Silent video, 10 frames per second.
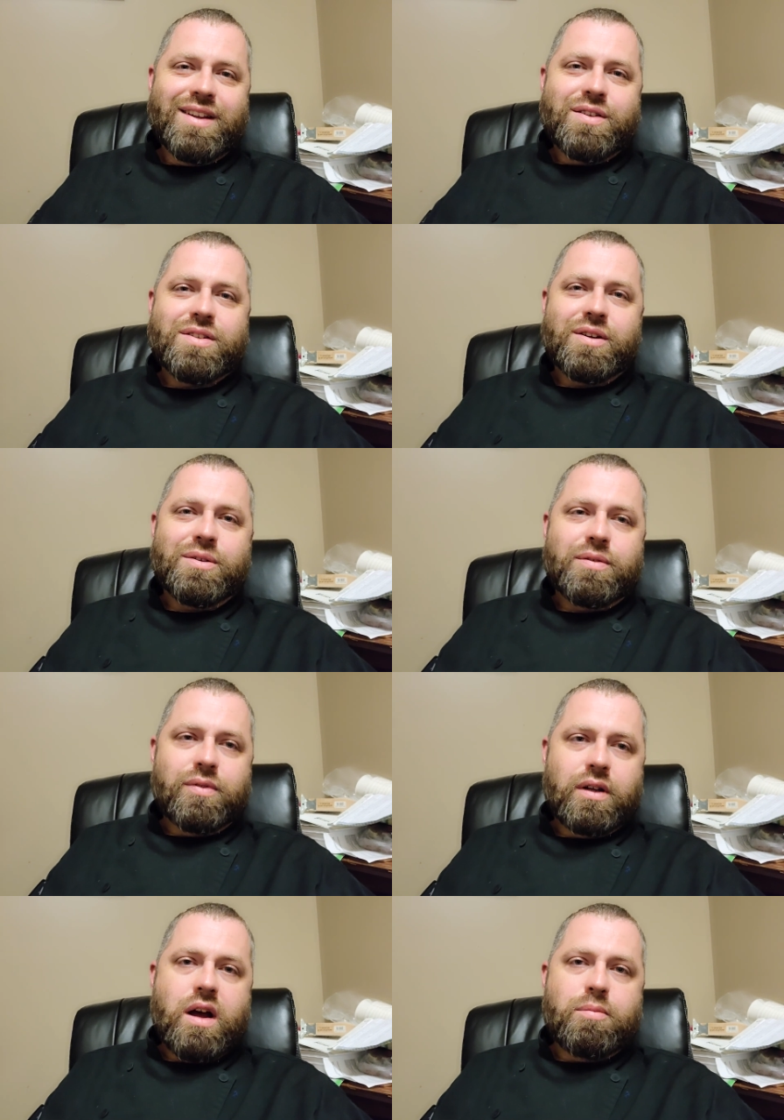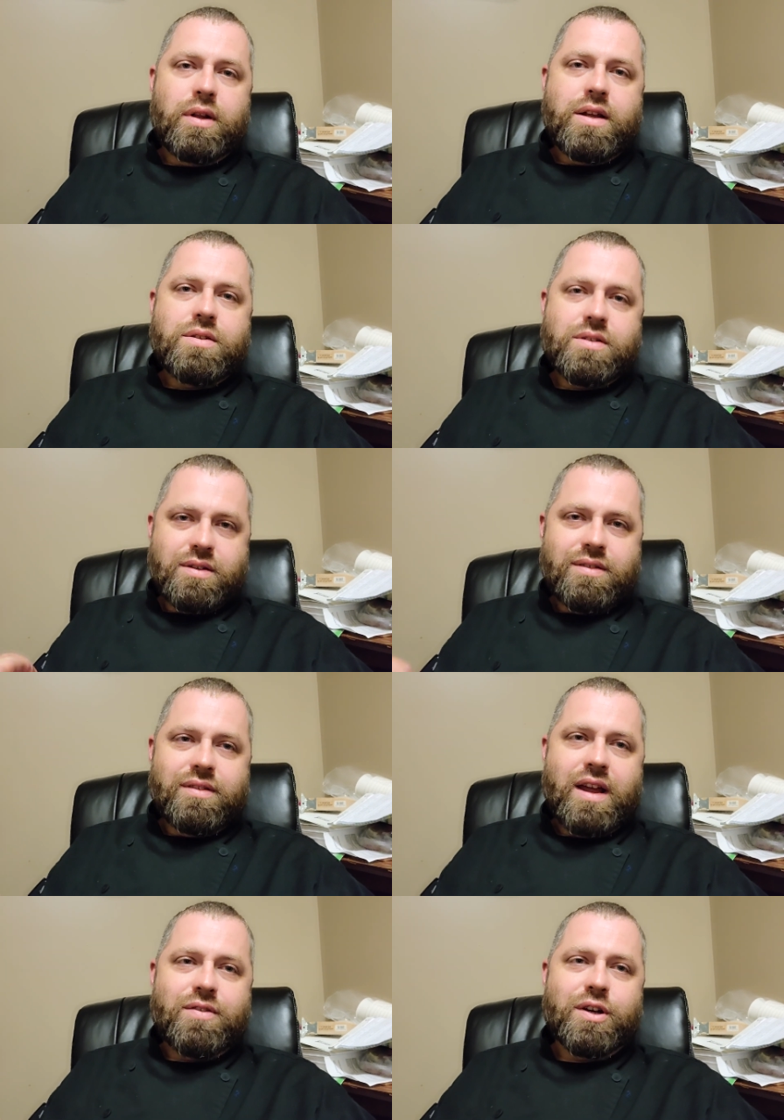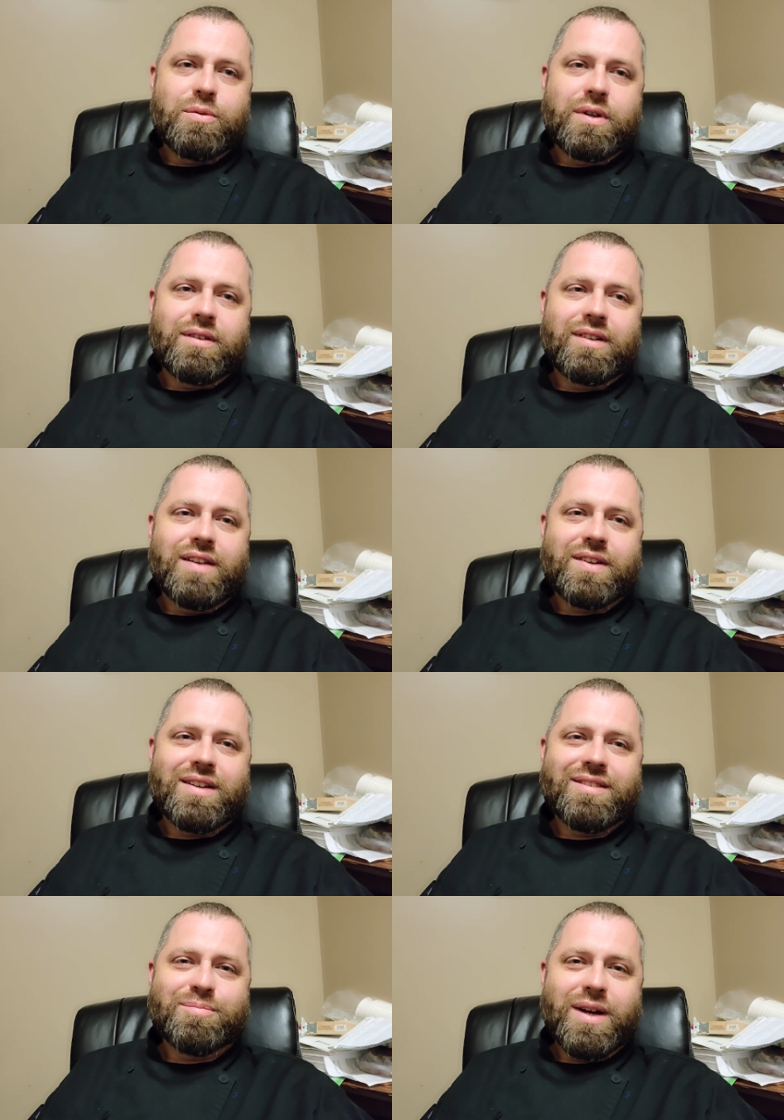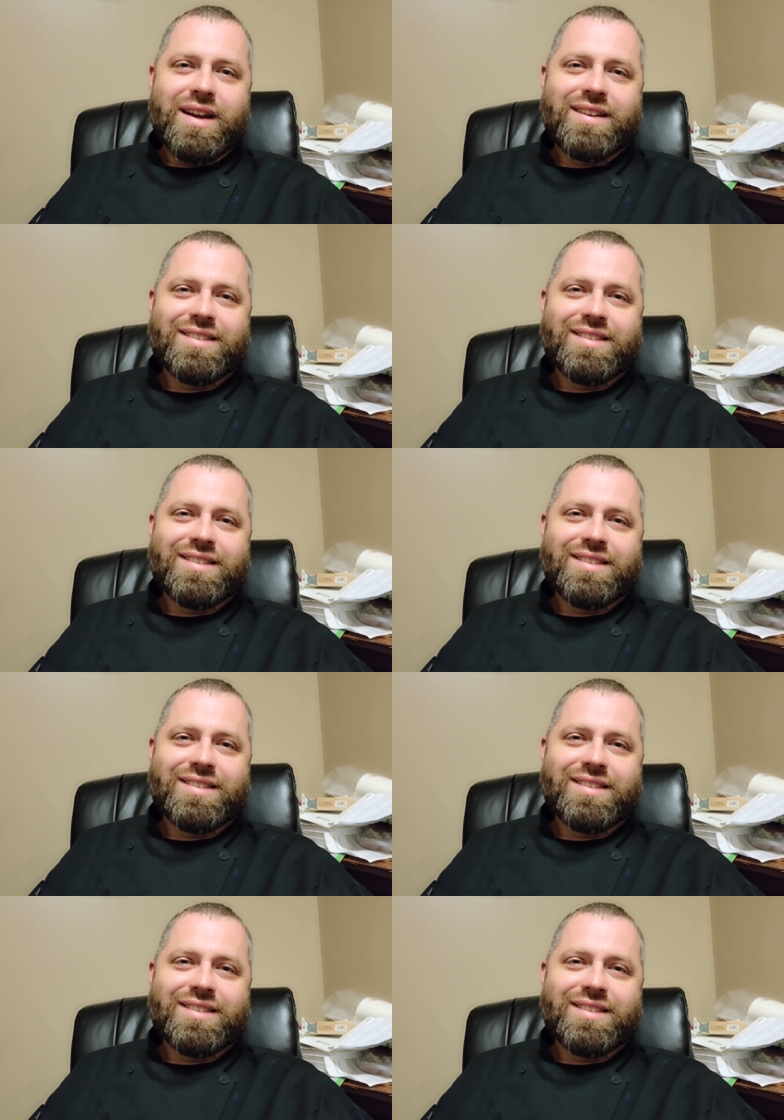So, God bless. Have a good one. Love you. Bye.